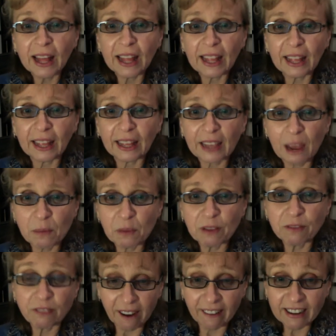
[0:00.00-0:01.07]
it can be
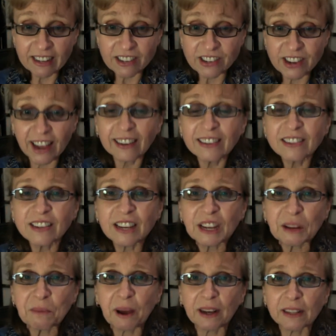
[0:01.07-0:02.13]
very
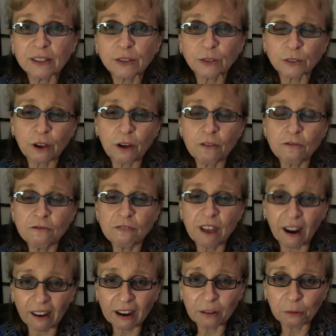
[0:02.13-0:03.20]
challenging, but it's also
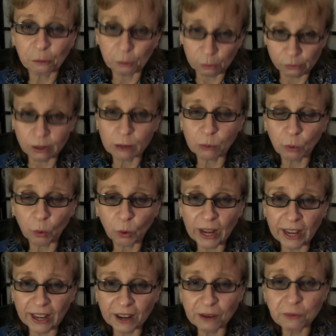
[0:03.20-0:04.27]
very
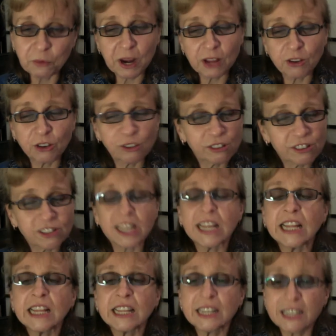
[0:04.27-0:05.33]
rewarding when you
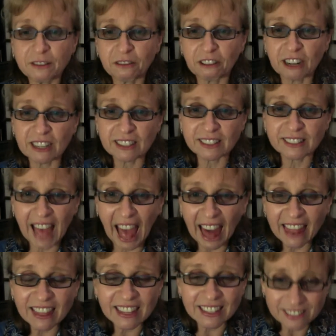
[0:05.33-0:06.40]
see the difference
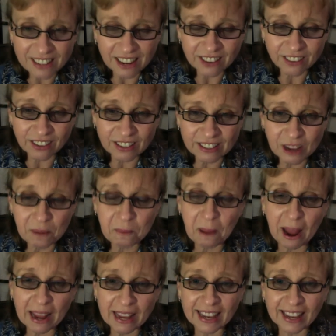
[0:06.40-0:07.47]
that these sessions are
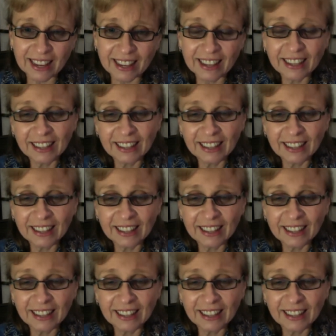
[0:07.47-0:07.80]
making